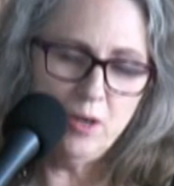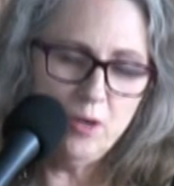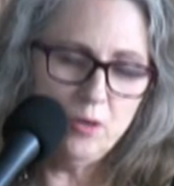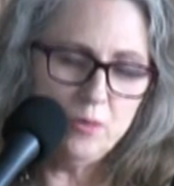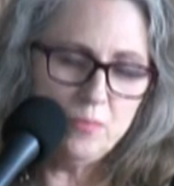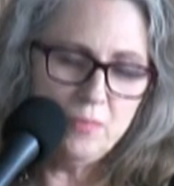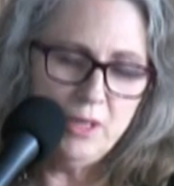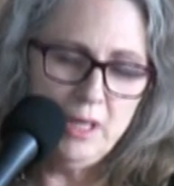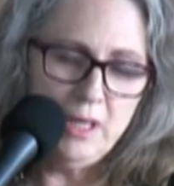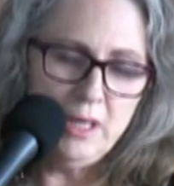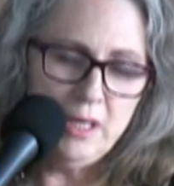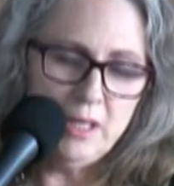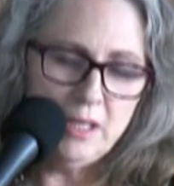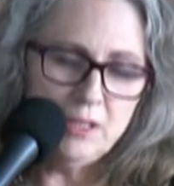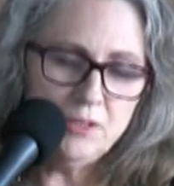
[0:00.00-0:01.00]
come,
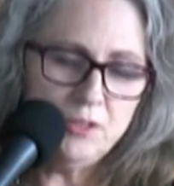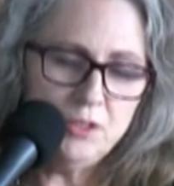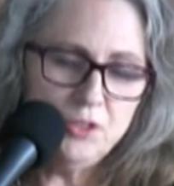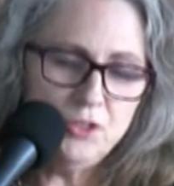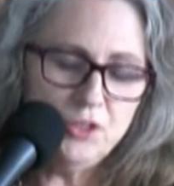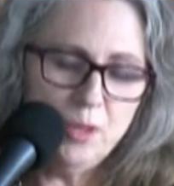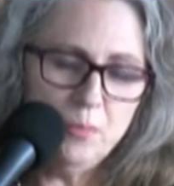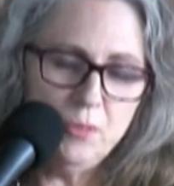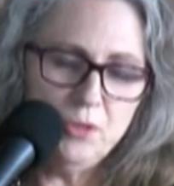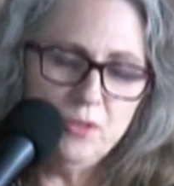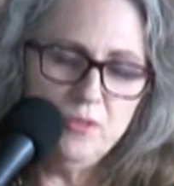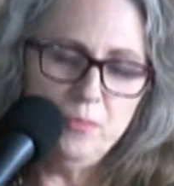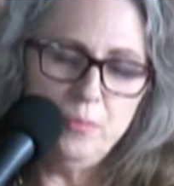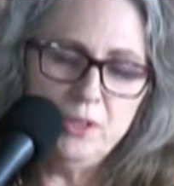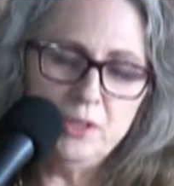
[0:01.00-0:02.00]
is the jumble
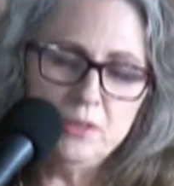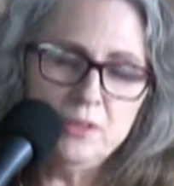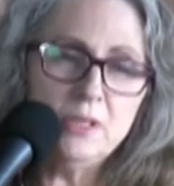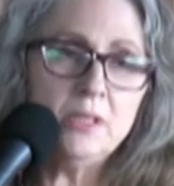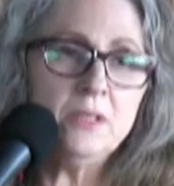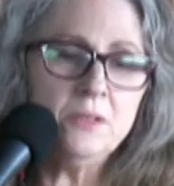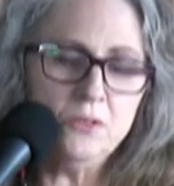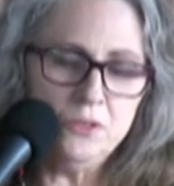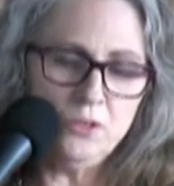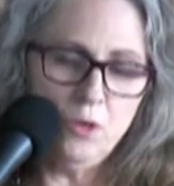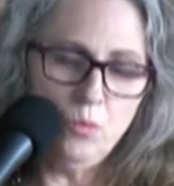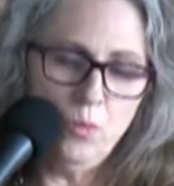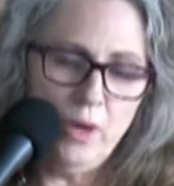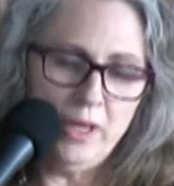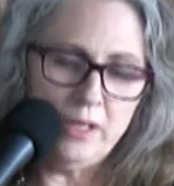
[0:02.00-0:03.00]
of buildings, a
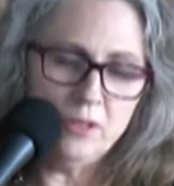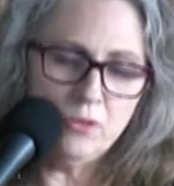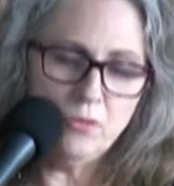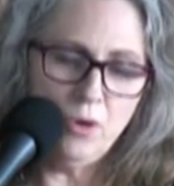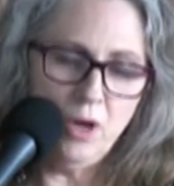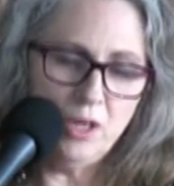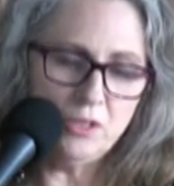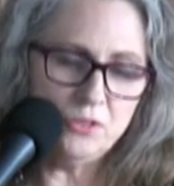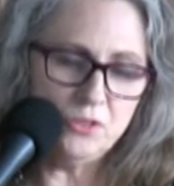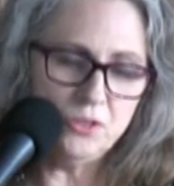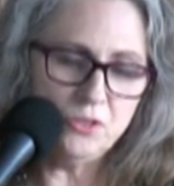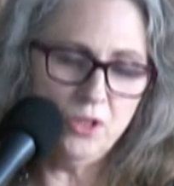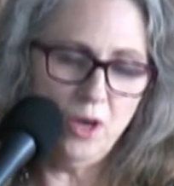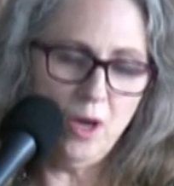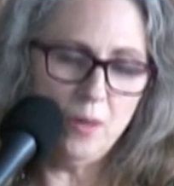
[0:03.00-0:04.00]
white cross
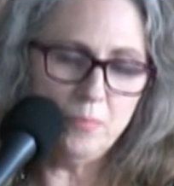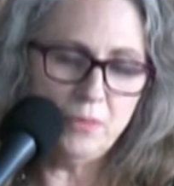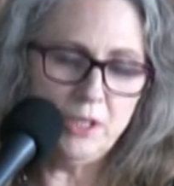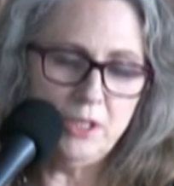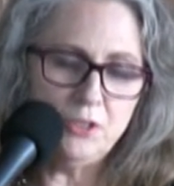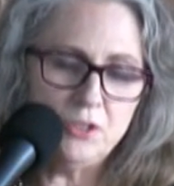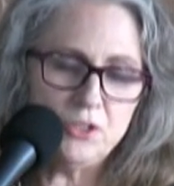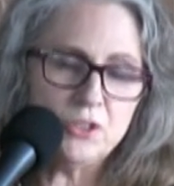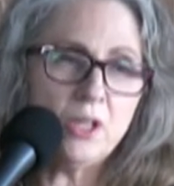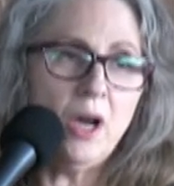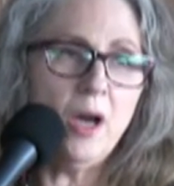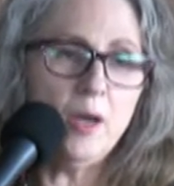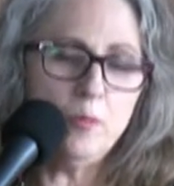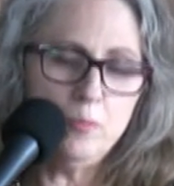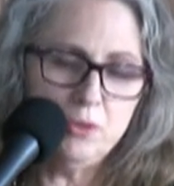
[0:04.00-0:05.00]
atop each
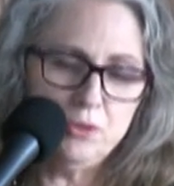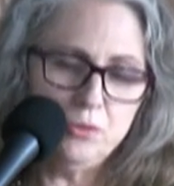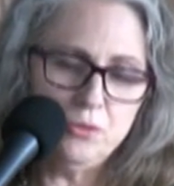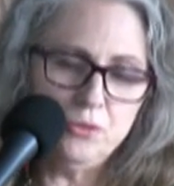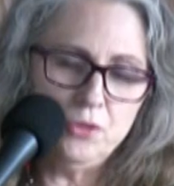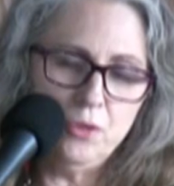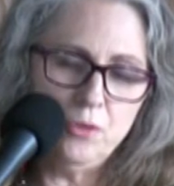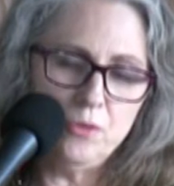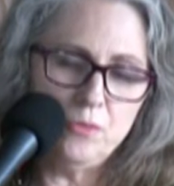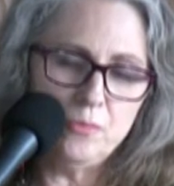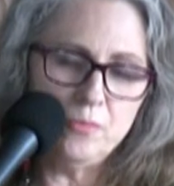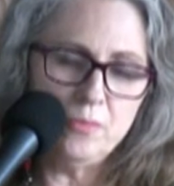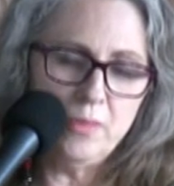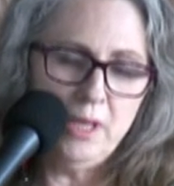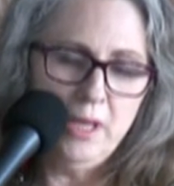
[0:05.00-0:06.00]
sky-blue
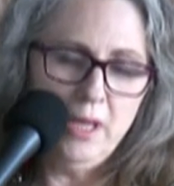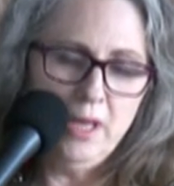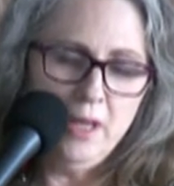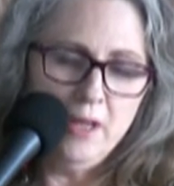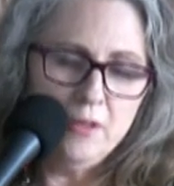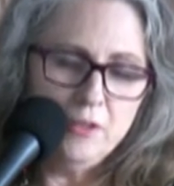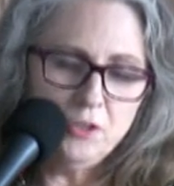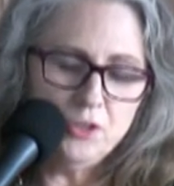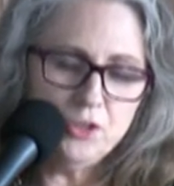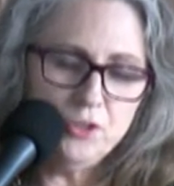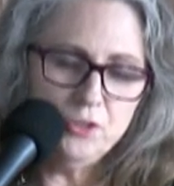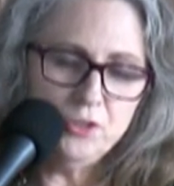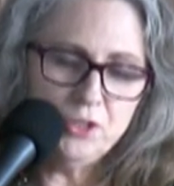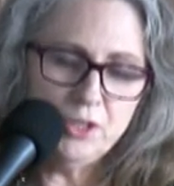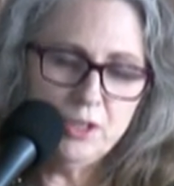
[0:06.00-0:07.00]
dome, the
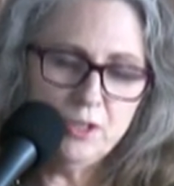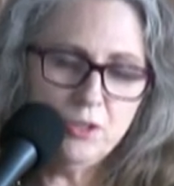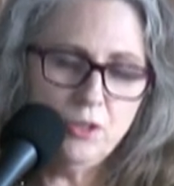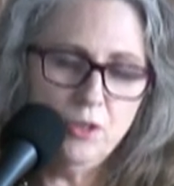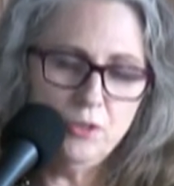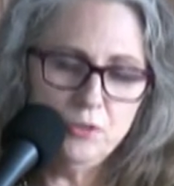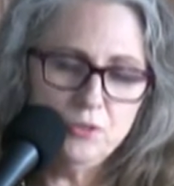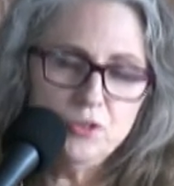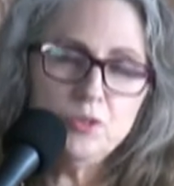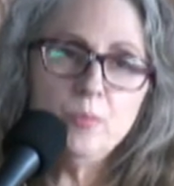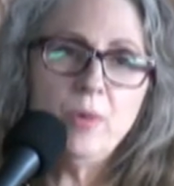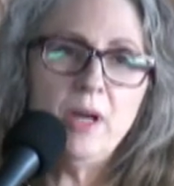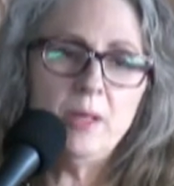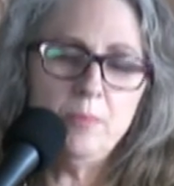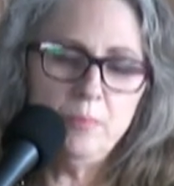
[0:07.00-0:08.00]
church enclosed
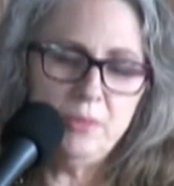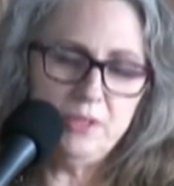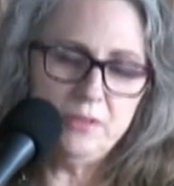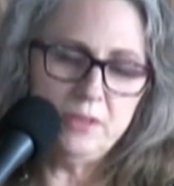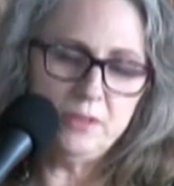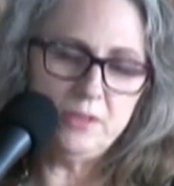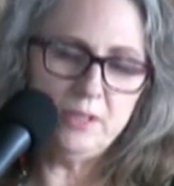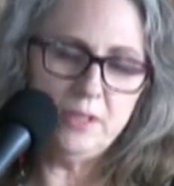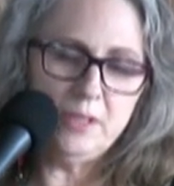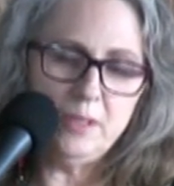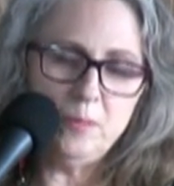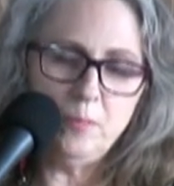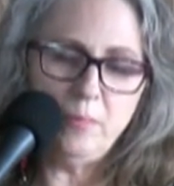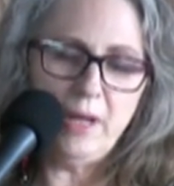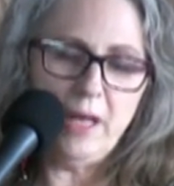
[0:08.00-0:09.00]
by
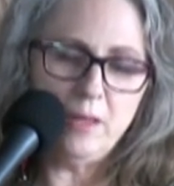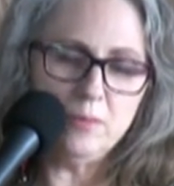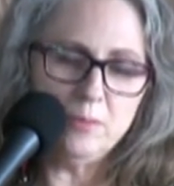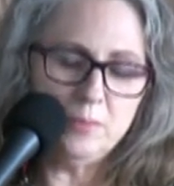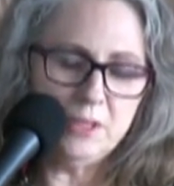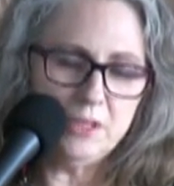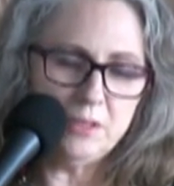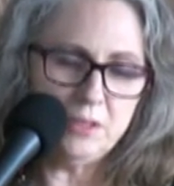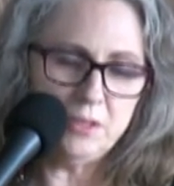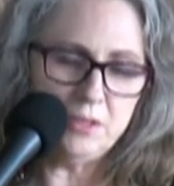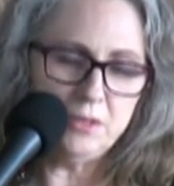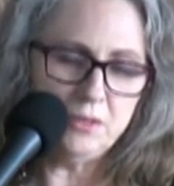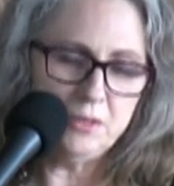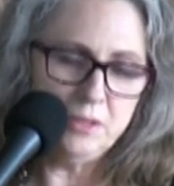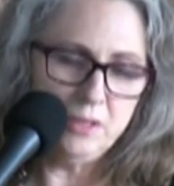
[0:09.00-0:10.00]
Byzantine
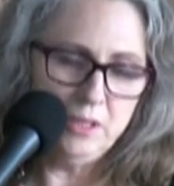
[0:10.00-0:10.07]
battlements.